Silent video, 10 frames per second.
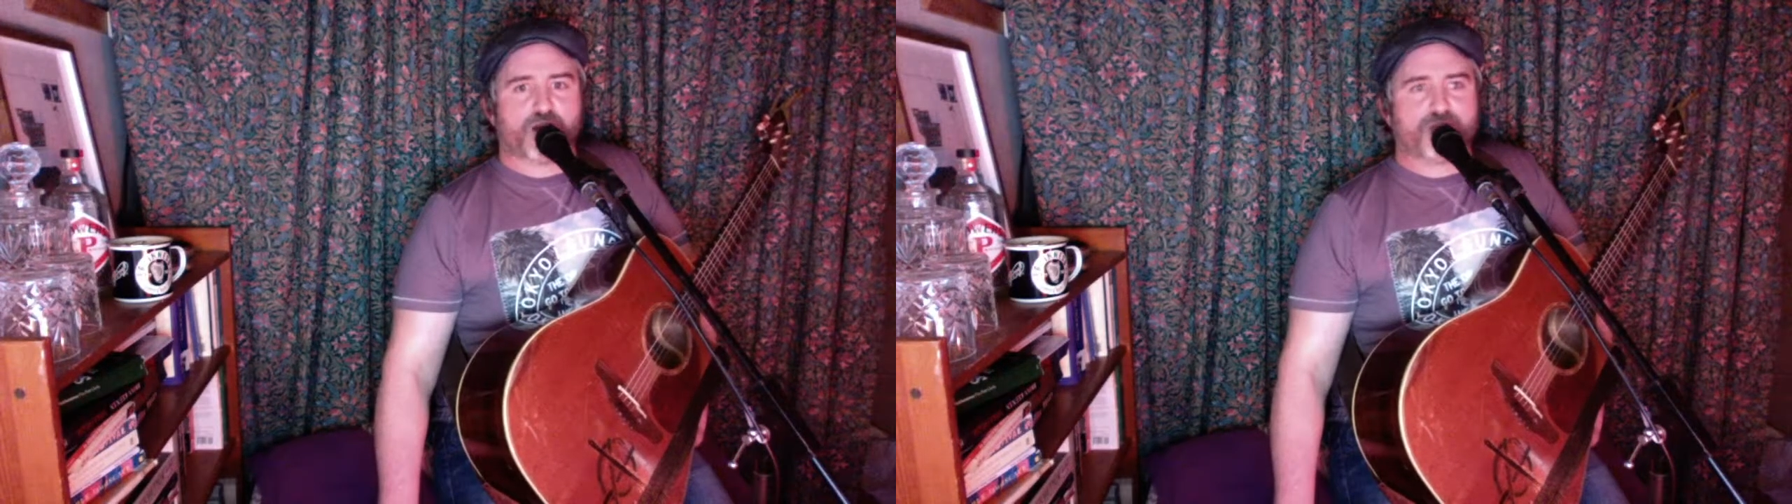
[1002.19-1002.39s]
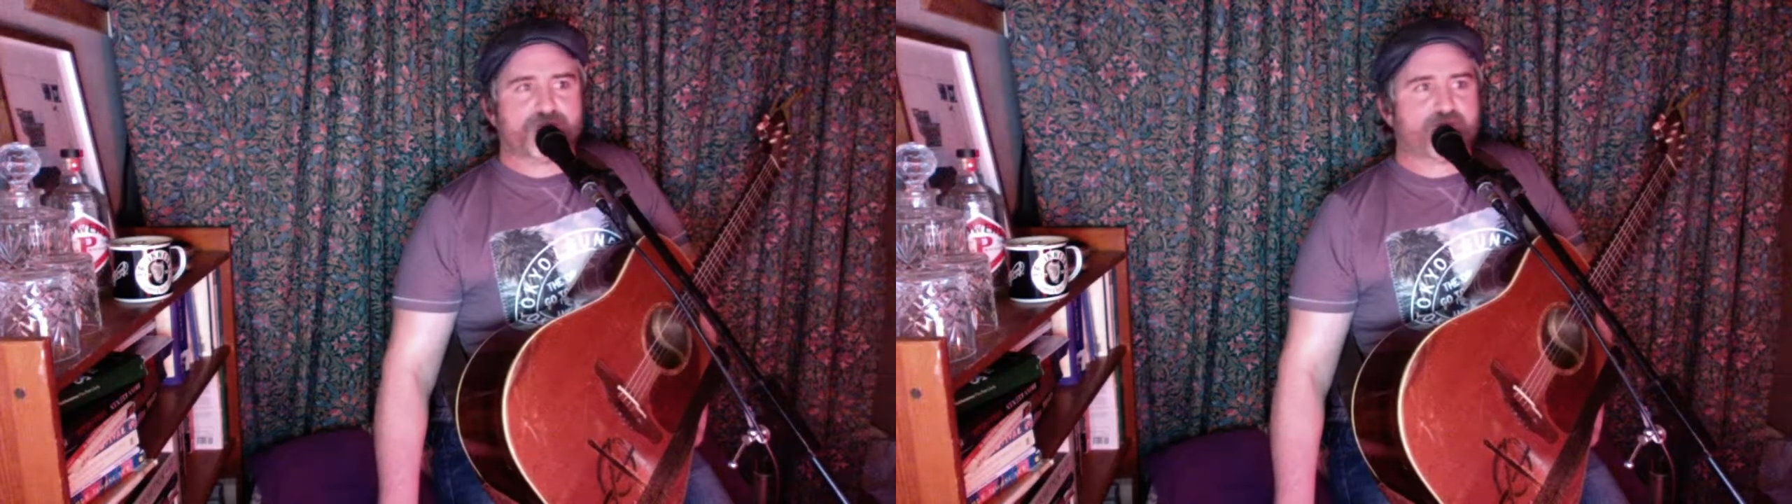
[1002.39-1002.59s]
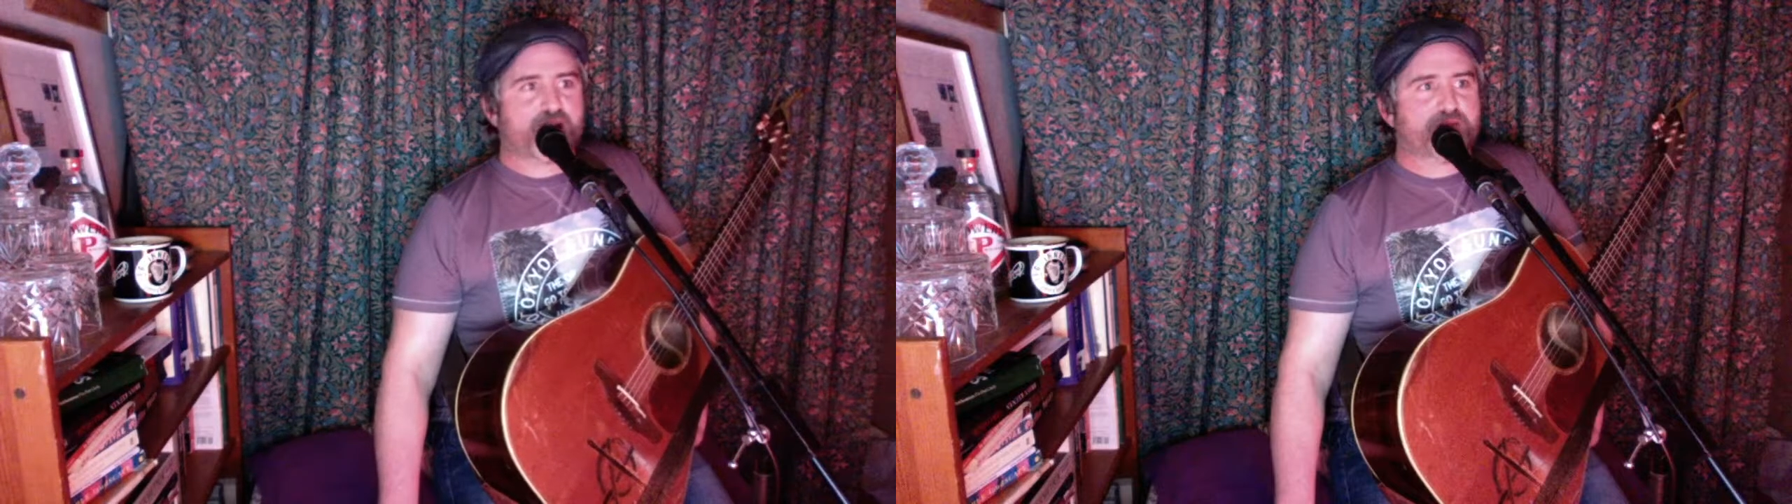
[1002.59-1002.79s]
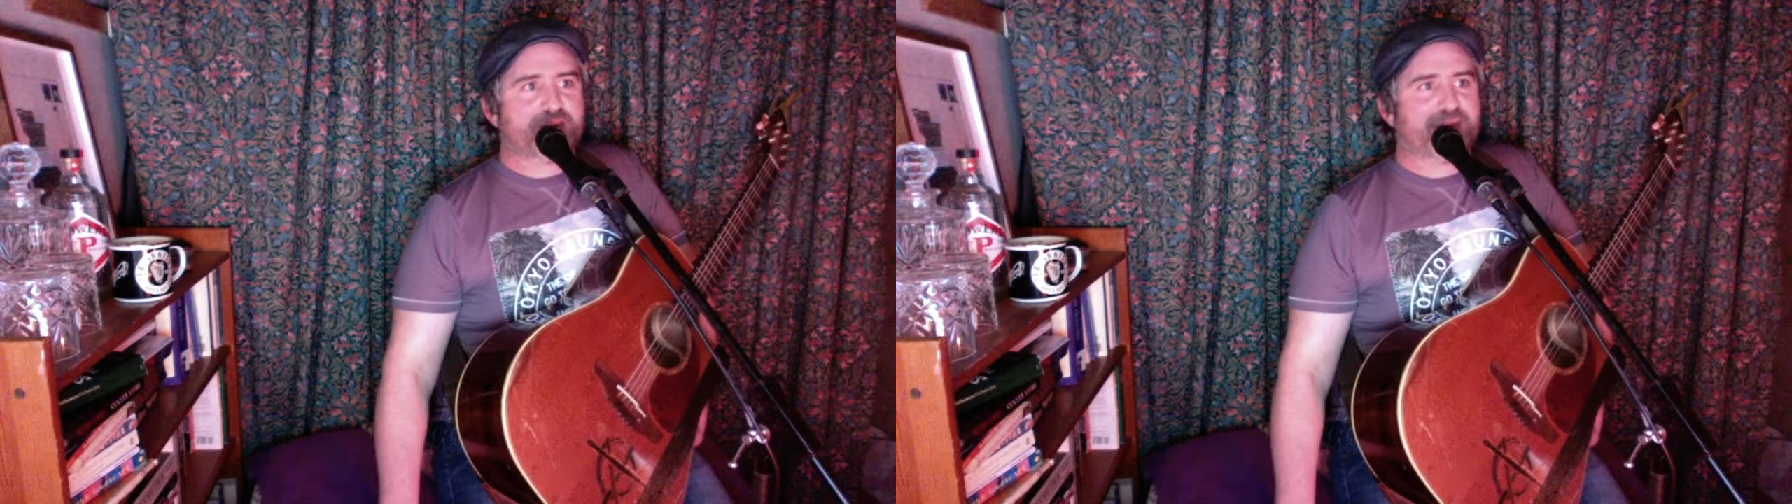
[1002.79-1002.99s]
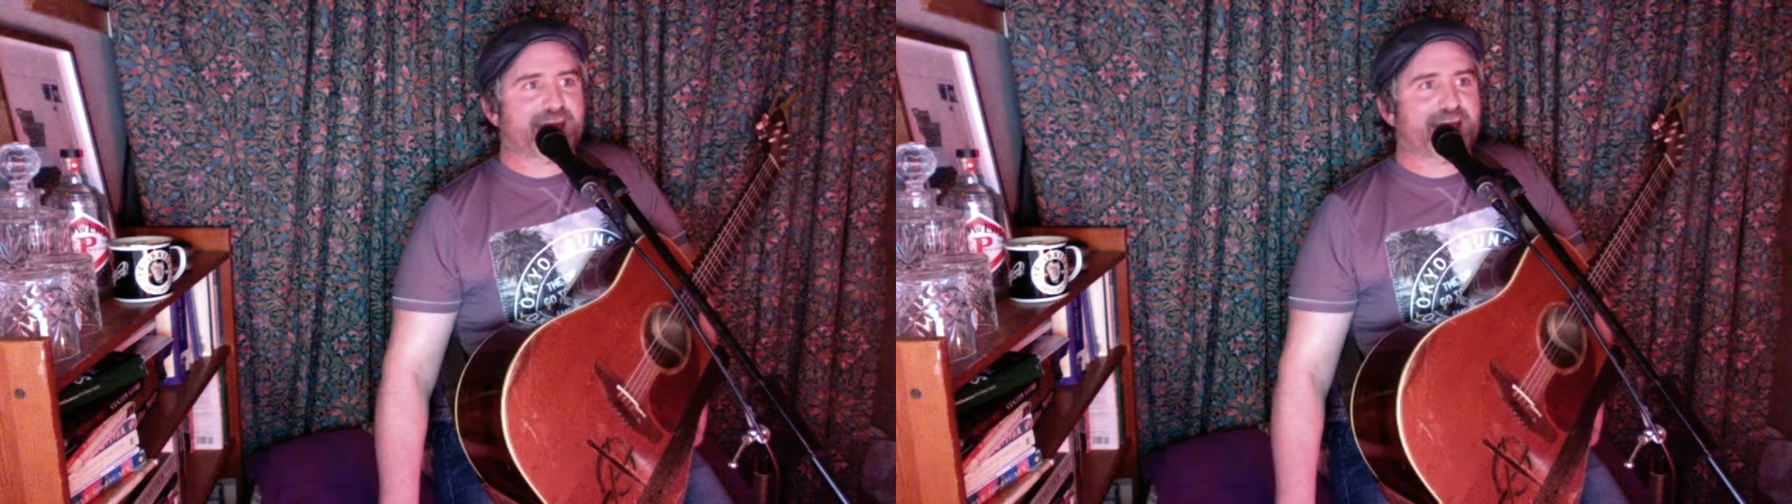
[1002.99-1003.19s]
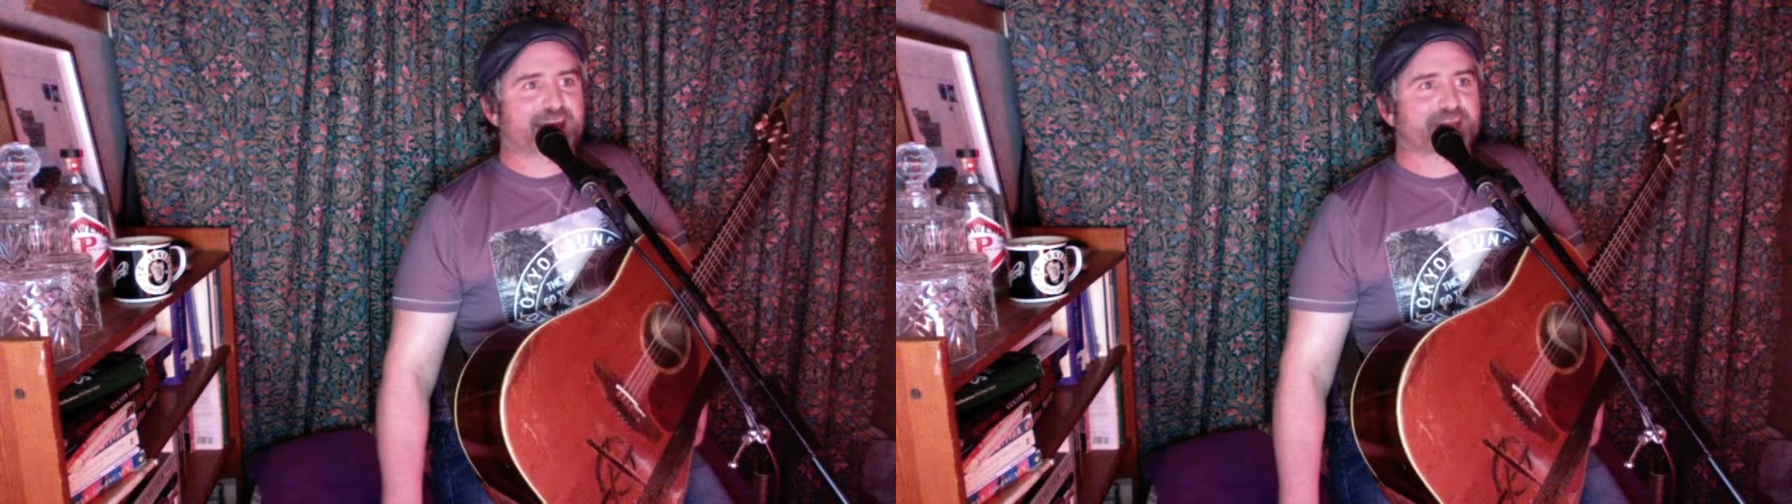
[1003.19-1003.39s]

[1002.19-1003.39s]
friend Miguel